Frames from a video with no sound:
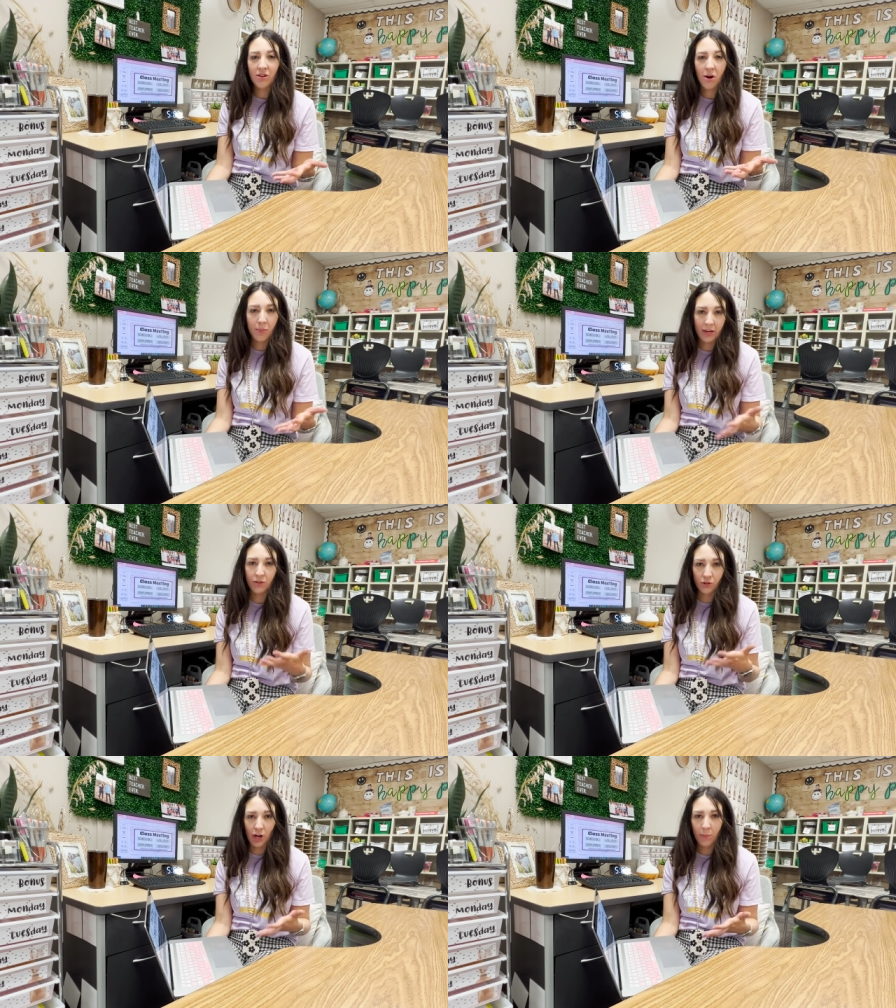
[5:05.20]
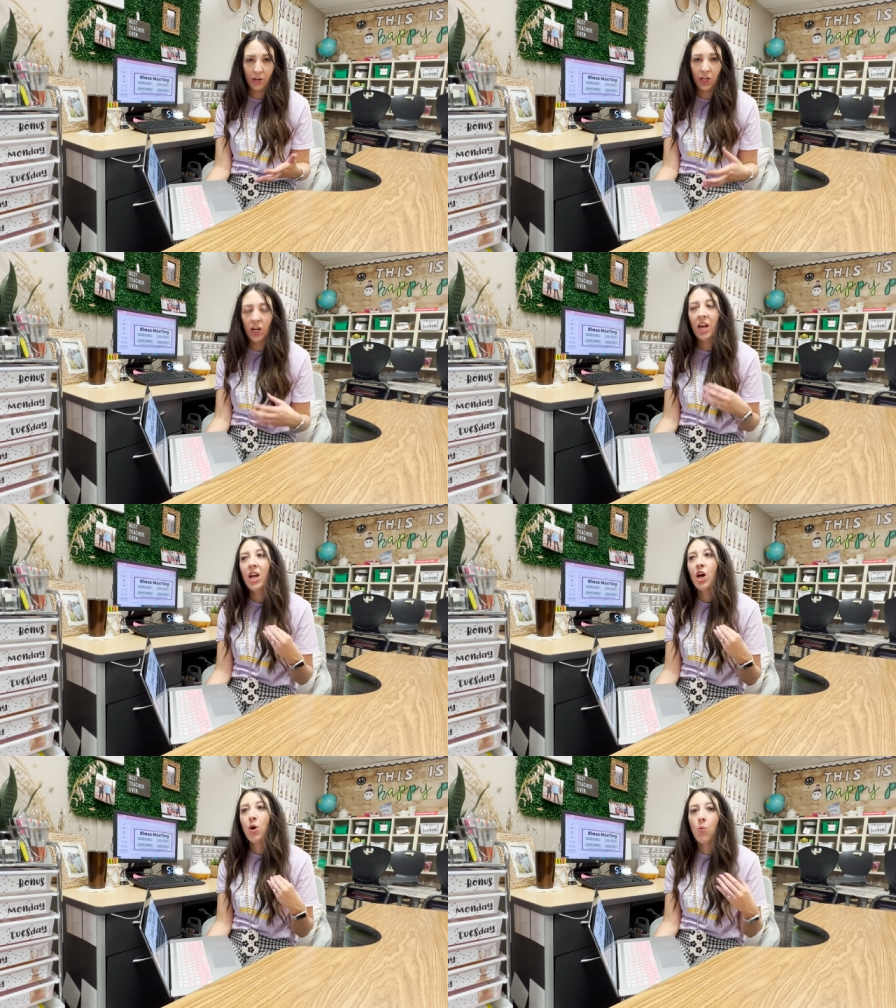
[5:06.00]
our pencil sharpener
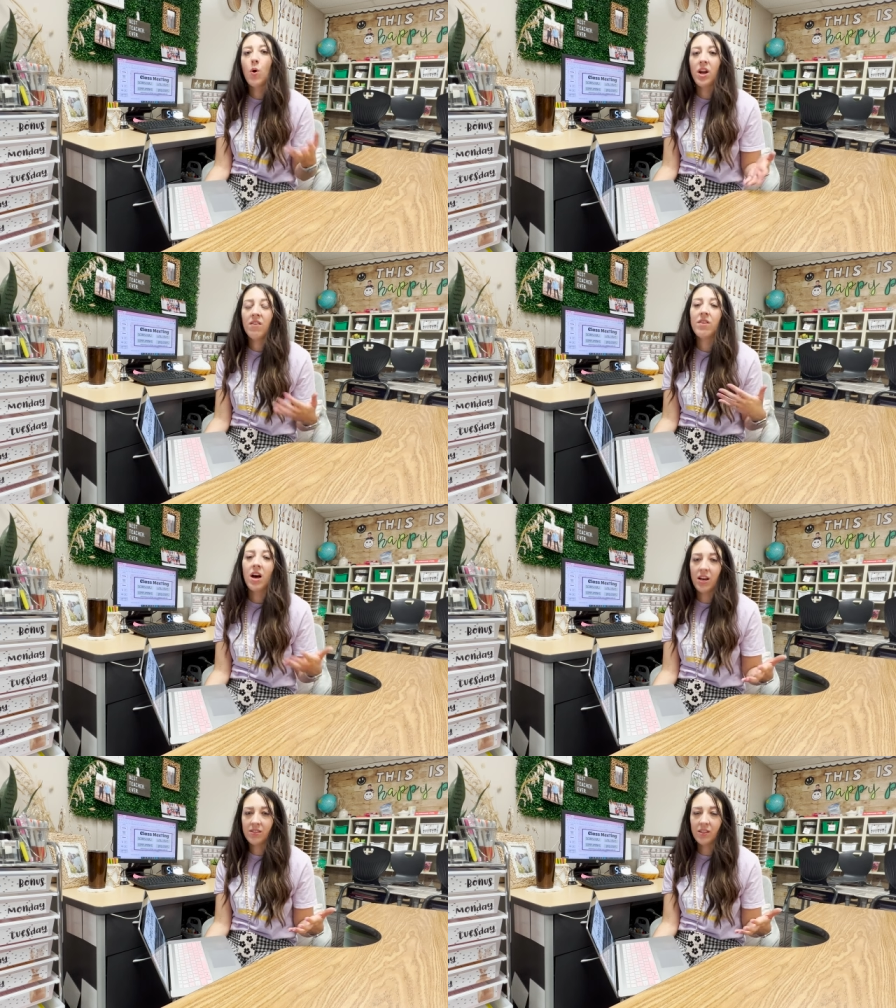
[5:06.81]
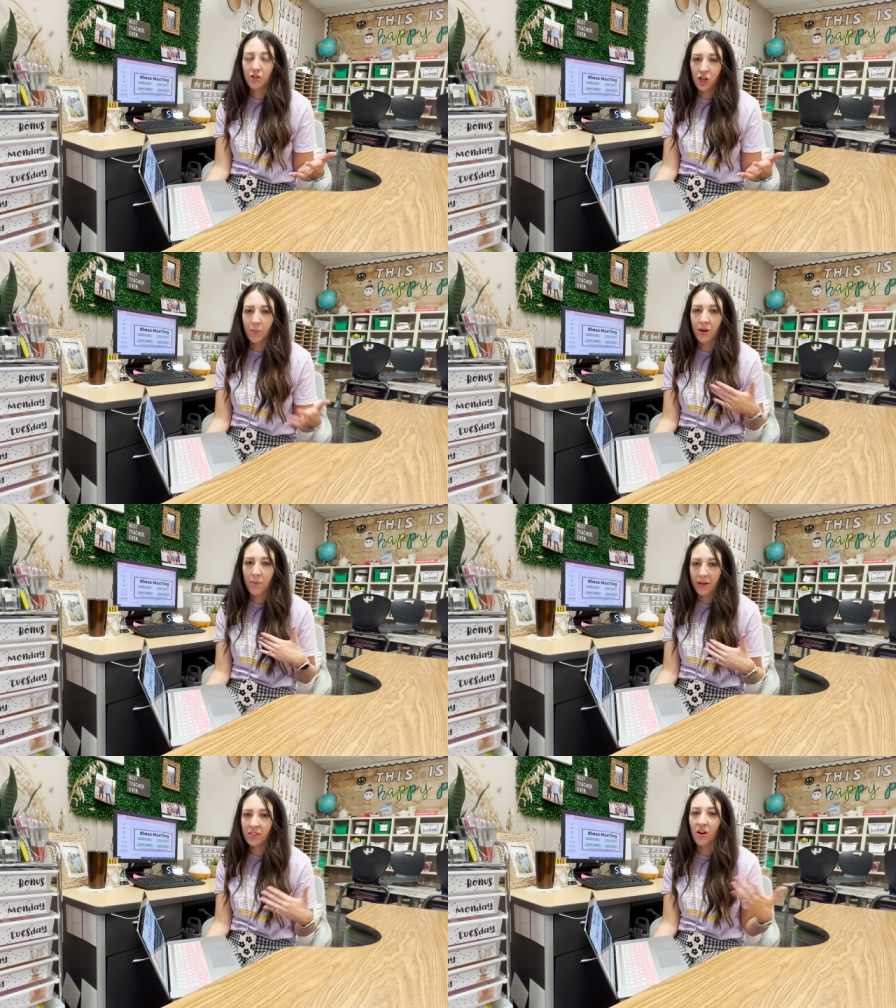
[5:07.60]
one of us can sharpen it,
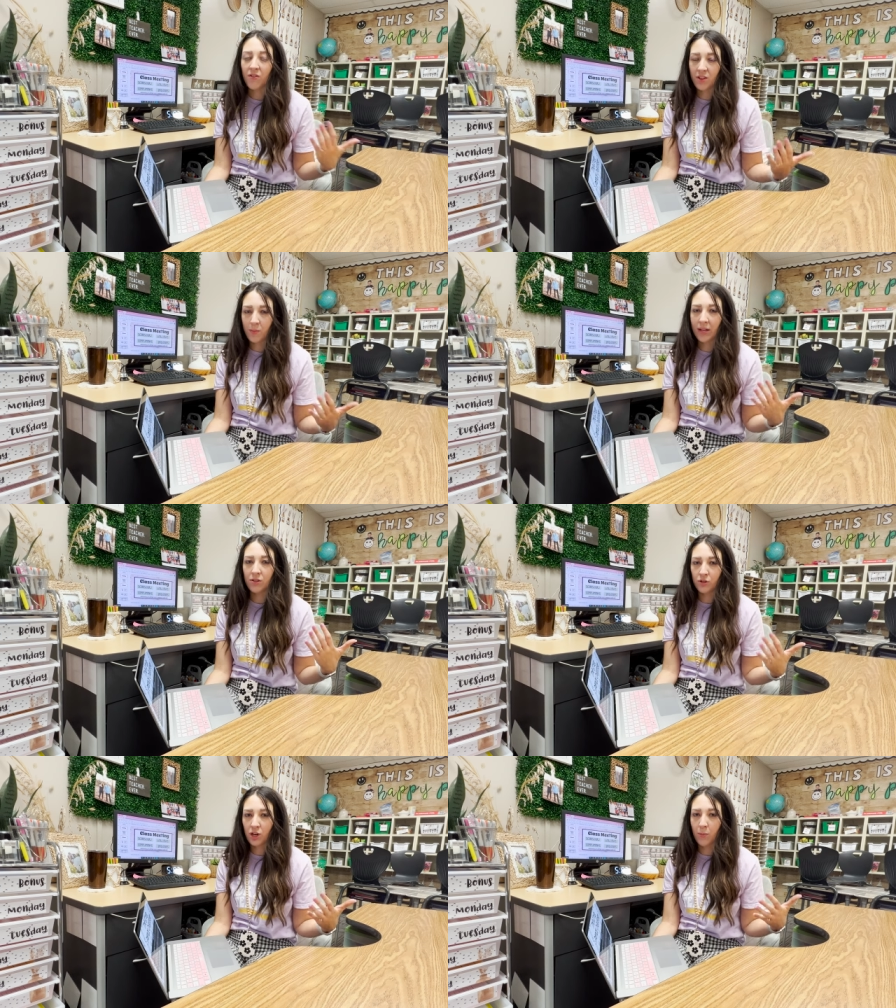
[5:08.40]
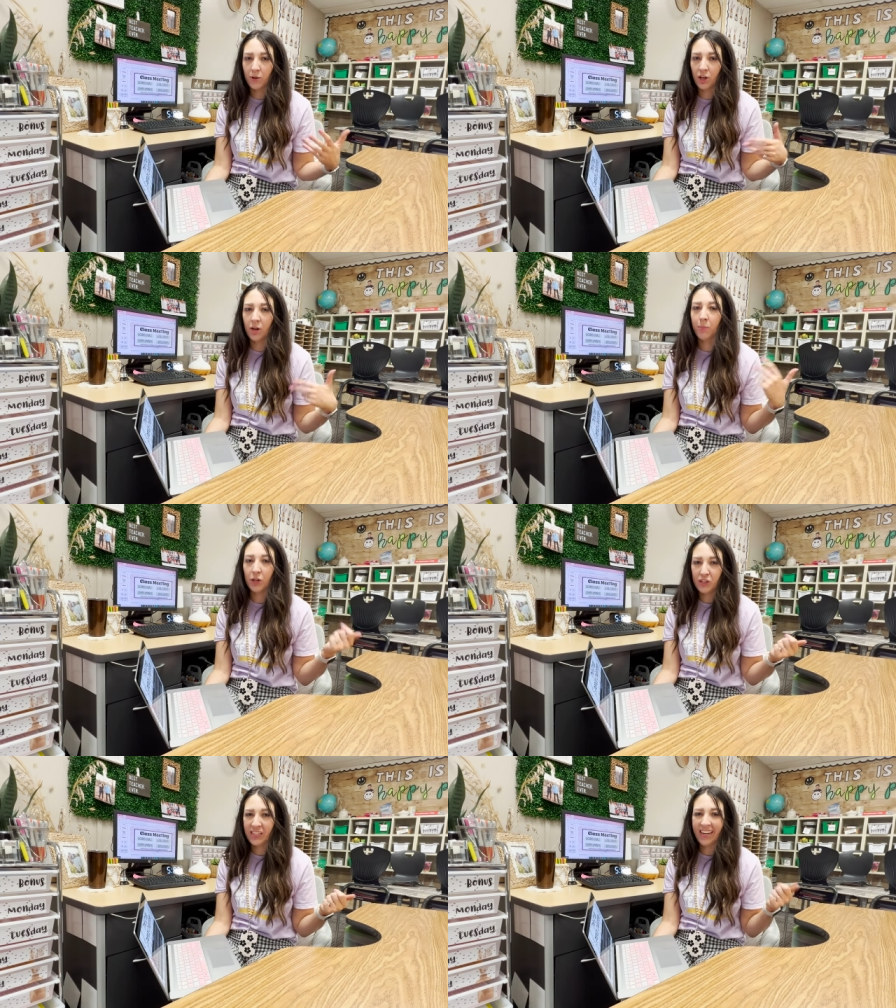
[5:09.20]
myself or the pencil sharpener
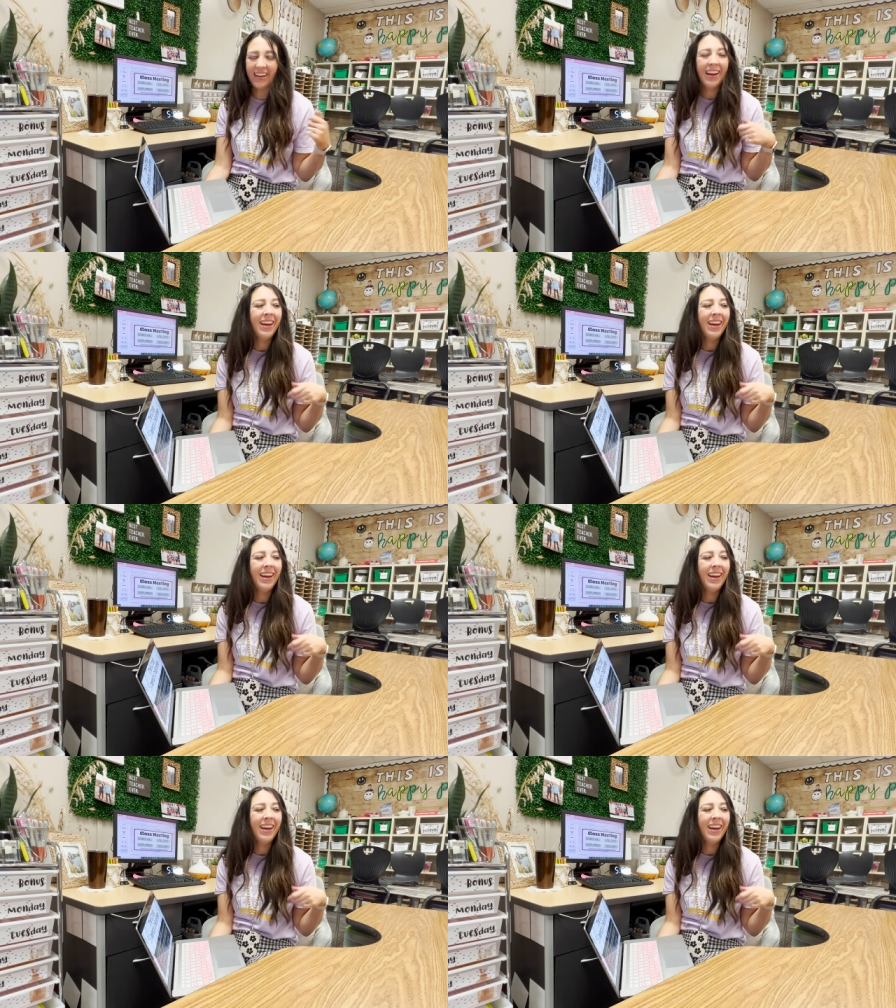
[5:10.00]
person.